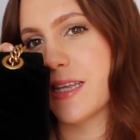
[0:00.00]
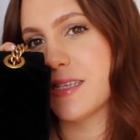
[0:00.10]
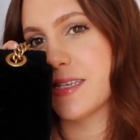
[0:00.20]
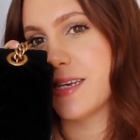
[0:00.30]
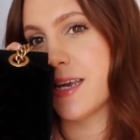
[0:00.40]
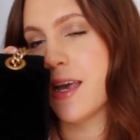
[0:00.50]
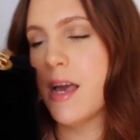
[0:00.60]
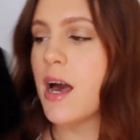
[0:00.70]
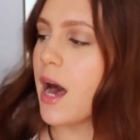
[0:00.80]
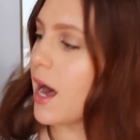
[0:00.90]
can't see
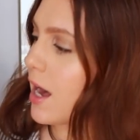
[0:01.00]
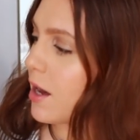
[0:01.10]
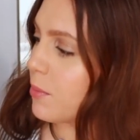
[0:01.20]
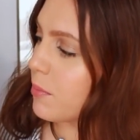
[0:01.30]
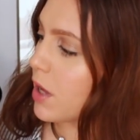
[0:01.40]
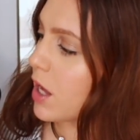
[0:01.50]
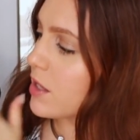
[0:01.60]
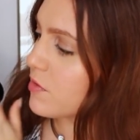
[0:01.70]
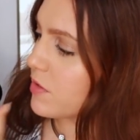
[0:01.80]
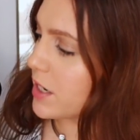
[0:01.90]

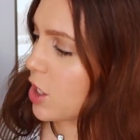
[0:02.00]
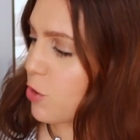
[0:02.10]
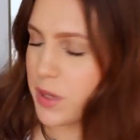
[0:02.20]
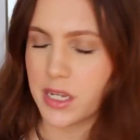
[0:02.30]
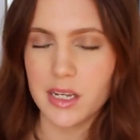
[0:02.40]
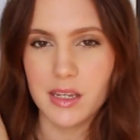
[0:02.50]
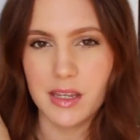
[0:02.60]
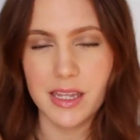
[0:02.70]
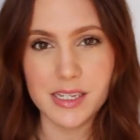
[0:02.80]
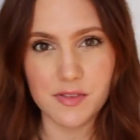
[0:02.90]
on the video, but
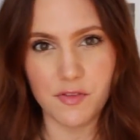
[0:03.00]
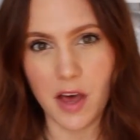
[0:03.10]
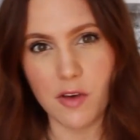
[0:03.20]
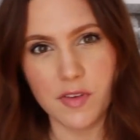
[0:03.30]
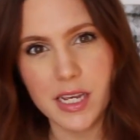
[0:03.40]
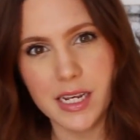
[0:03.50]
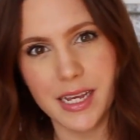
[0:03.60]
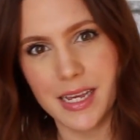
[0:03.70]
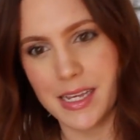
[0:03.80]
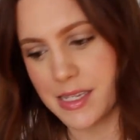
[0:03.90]
this
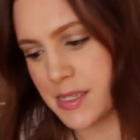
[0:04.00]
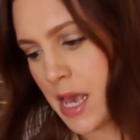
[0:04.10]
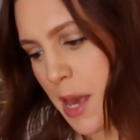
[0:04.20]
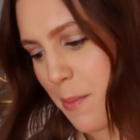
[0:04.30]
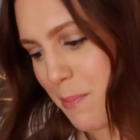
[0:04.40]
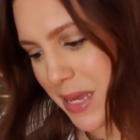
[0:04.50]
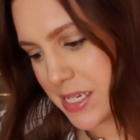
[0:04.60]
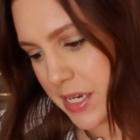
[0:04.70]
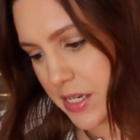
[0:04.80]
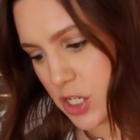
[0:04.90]
velvet is
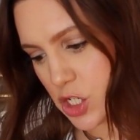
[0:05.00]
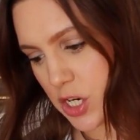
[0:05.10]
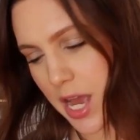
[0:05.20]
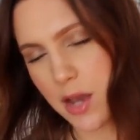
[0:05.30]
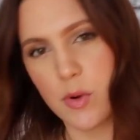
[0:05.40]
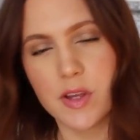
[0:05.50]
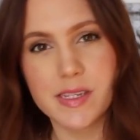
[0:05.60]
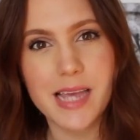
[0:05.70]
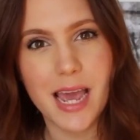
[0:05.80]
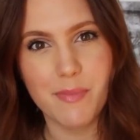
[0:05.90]
mint condition. I wear
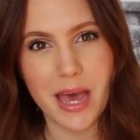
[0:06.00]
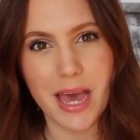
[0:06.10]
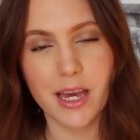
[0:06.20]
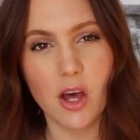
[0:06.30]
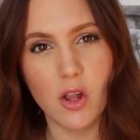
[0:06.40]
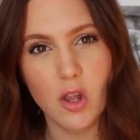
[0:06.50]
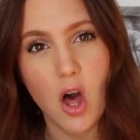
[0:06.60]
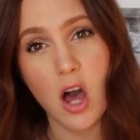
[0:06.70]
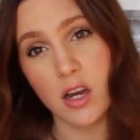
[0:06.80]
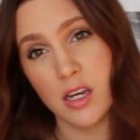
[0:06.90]
this handbag
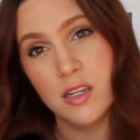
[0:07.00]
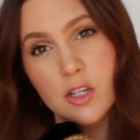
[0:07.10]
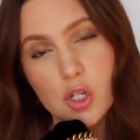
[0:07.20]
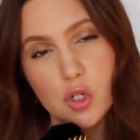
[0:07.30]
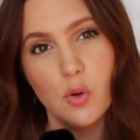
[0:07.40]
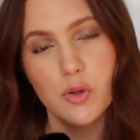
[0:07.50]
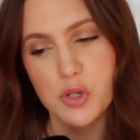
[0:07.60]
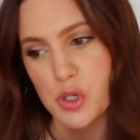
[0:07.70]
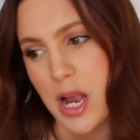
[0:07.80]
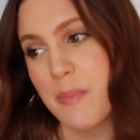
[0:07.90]
long
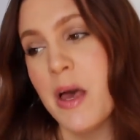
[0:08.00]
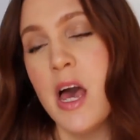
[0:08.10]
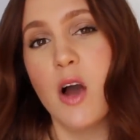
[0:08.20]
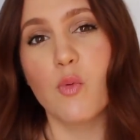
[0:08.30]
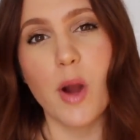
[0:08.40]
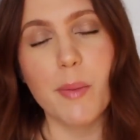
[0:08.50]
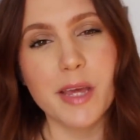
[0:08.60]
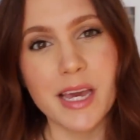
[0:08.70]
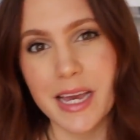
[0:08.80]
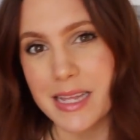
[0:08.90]
shoulder strap,
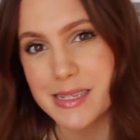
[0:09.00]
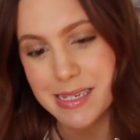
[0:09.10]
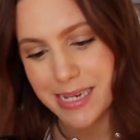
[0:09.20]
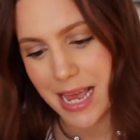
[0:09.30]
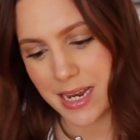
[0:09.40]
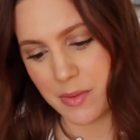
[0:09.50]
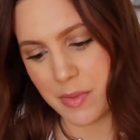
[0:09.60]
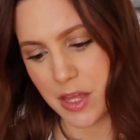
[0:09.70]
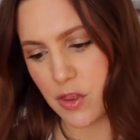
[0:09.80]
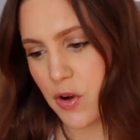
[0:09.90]
rubbing against
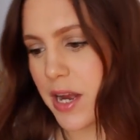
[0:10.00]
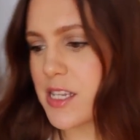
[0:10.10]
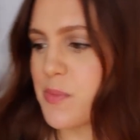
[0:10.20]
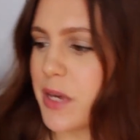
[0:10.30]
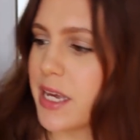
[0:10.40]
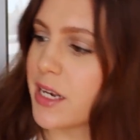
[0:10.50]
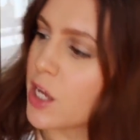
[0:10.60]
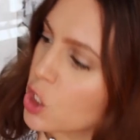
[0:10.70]
denim. There has been